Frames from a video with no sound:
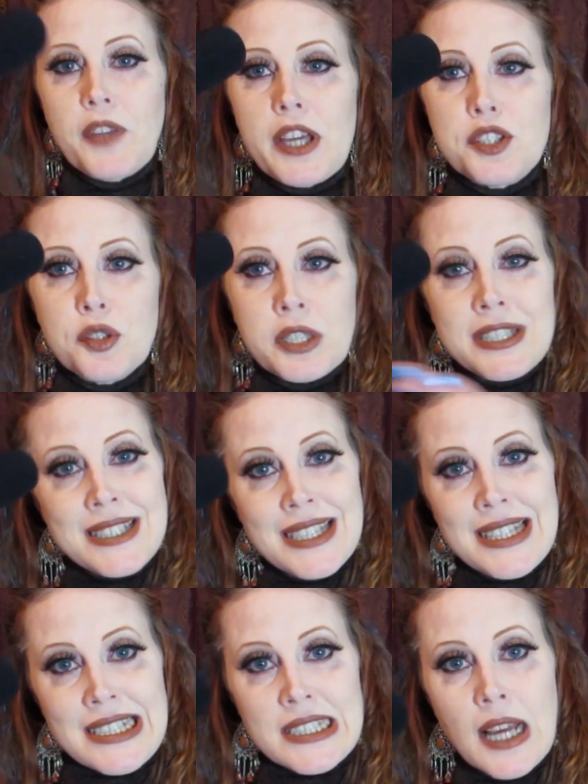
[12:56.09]
As you can see,
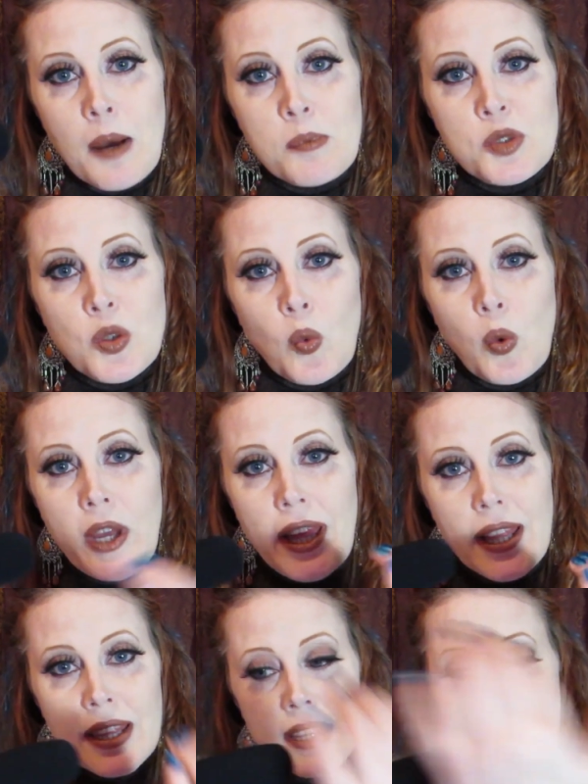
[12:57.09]
this comes
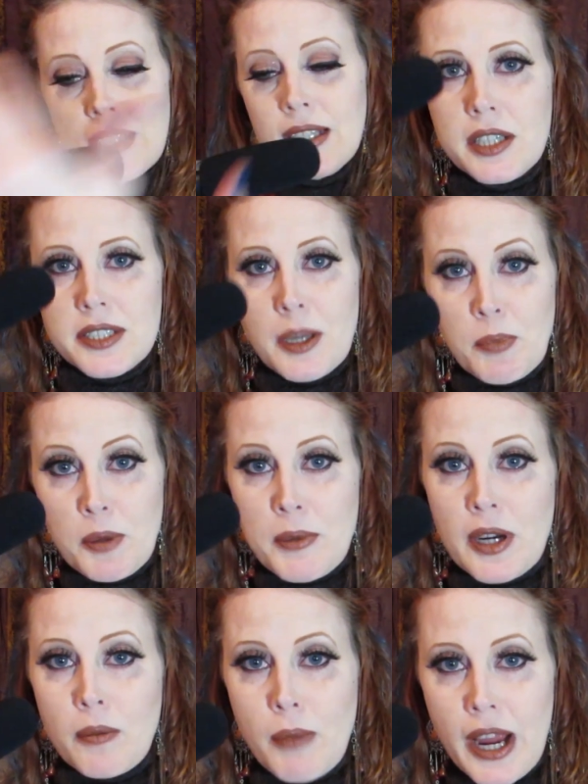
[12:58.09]
with a
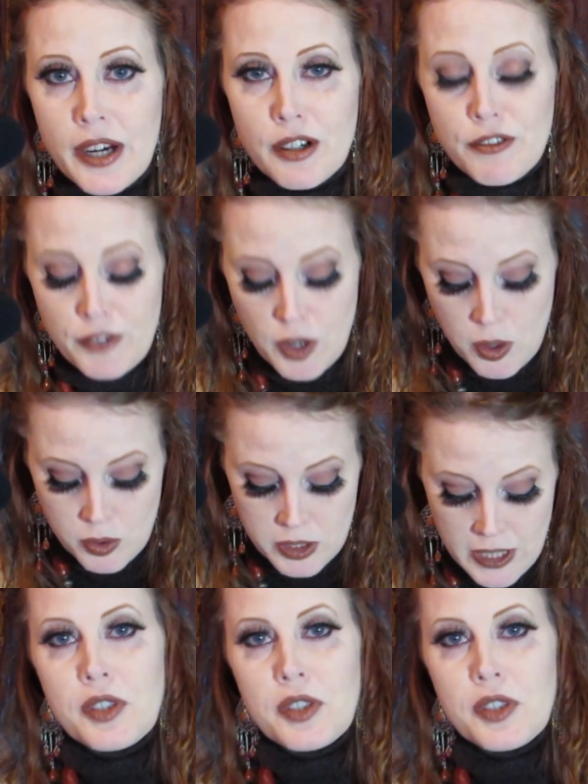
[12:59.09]
supplemental microphone.